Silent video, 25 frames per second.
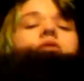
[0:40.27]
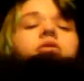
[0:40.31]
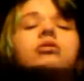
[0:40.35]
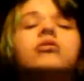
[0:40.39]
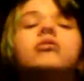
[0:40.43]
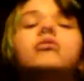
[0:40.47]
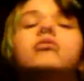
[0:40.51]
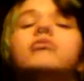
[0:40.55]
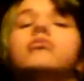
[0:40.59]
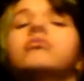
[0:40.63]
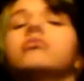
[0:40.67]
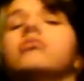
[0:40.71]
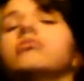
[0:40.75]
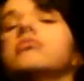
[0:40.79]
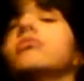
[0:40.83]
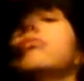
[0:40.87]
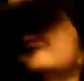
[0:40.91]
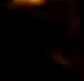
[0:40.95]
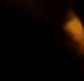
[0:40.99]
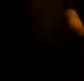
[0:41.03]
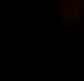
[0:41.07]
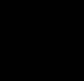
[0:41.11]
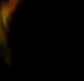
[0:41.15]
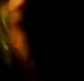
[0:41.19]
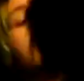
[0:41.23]

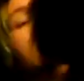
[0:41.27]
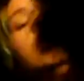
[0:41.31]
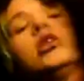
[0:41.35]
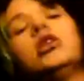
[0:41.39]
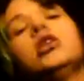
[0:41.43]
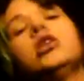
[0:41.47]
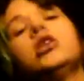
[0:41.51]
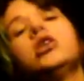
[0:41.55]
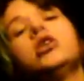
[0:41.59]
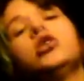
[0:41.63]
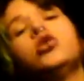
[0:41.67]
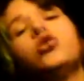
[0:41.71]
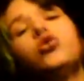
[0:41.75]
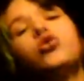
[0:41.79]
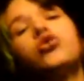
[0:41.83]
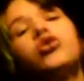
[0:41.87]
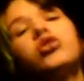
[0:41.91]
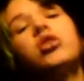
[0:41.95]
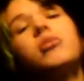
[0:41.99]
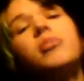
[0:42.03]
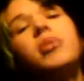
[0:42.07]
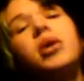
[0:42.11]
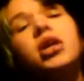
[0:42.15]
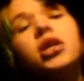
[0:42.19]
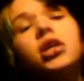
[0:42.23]
And on
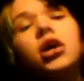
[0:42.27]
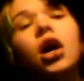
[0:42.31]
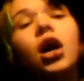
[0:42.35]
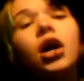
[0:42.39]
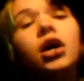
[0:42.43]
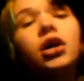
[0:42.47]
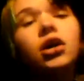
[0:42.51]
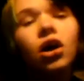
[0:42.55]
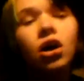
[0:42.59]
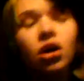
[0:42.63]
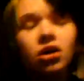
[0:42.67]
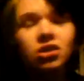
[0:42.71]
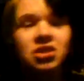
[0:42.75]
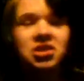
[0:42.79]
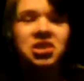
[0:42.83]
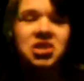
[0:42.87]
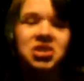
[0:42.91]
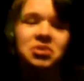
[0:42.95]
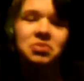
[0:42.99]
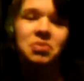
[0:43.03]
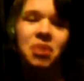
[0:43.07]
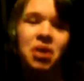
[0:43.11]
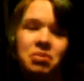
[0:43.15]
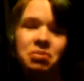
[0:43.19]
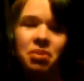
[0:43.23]
the bed. I can't sit
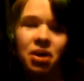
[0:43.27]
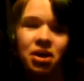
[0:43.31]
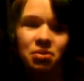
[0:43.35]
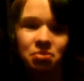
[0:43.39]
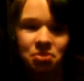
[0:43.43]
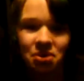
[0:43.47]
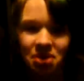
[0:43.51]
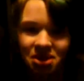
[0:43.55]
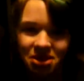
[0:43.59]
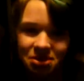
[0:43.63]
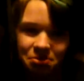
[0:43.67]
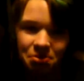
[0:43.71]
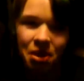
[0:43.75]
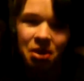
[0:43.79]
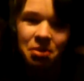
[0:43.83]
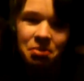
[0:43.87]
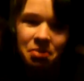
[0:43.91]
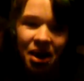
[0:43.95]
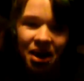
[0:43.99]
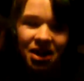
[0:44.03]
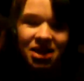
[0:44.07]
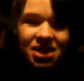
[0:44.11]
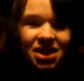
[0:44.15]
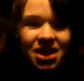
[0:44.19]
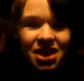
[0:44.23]
on my bed because my
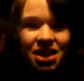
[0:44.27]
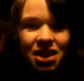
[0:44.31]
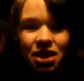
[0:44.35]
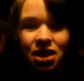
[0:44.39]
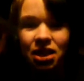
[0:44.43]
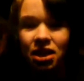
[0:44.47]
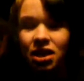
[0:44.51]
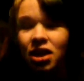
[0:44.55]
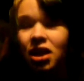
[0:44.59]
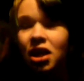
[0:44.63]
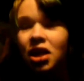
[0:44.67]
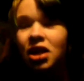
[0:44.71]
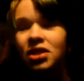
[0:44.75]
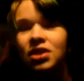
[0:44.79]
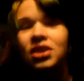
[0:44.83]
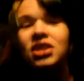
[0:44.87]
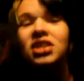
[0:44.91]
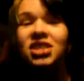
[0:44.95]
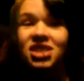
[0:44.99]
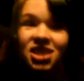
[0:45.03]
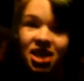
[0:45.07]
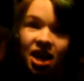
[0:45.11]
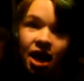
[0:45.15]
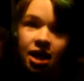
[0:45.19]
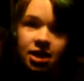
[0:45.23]
bed, the
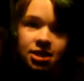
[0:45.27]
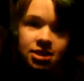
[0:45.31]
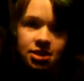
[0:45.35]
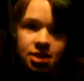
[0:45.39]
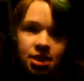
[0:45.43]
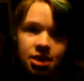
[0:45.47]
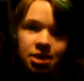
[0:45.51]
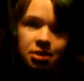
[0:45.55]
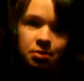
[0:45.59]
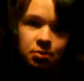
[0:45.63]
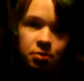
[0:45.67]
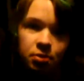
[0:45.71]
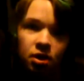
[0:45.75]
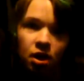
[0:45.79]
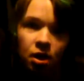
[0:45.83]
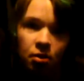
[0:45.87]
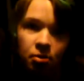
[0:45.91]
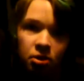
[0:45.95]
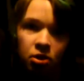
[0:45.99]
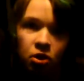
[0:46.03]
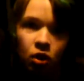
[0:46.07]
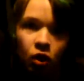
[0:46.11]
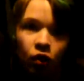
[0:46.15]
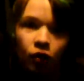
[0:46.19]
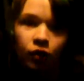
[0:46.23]
slats keep
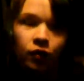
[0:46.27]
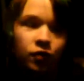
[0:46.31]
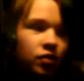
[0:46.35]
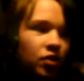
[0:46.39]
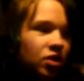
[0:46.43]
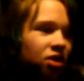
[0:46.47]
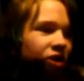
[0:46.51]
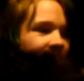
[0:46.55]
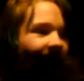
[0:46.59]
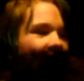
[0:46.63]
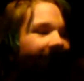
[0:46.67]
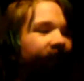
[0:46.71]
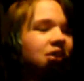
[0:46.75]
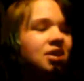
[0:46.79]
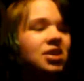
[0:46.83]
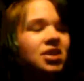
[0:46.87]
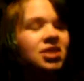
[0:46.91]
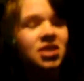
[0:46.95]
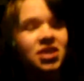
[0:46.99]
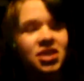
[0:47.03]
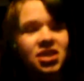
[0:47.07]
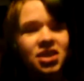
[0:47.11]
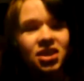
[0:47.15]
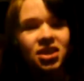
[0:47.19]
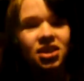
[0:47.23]
coming off.
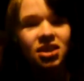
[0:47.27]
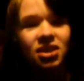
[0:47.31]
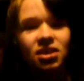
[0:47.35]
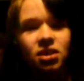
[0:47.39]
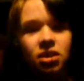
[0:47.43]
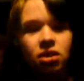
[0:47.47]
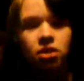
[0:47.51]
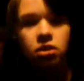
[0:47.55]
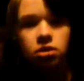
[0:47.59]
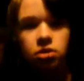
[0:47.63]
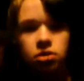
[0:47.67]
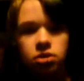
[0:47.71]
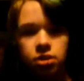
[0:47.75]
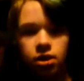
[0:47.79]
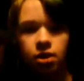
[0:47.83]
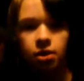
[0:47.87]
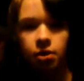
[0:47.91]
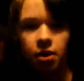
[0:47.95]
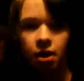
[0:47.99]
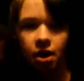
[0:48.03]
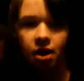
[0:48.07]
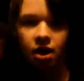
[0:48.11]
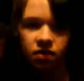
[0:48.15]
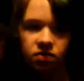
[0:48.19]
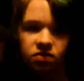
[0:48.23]
So
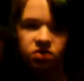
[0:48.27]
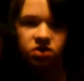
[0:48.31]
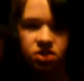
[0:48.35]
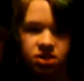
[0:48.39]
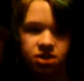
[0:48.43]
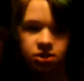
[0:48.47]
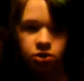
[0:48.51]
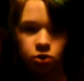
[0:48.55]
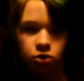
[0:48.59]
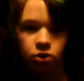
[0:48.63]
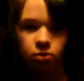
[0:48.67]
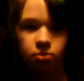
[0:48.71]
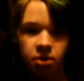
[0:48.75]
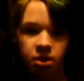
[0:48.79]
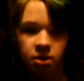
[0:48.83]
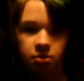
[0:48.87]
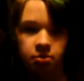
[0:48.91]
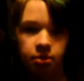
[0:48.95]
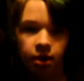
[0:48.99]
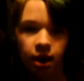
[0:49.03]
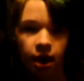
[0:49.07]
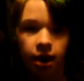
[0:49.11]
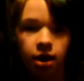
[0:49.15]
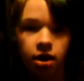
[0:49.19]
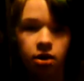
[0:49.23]
I have to sit on a
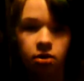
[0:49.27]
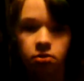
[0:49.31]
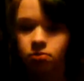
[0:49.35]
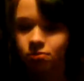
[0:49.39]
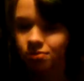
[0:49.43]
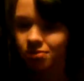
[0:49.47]
beanbag.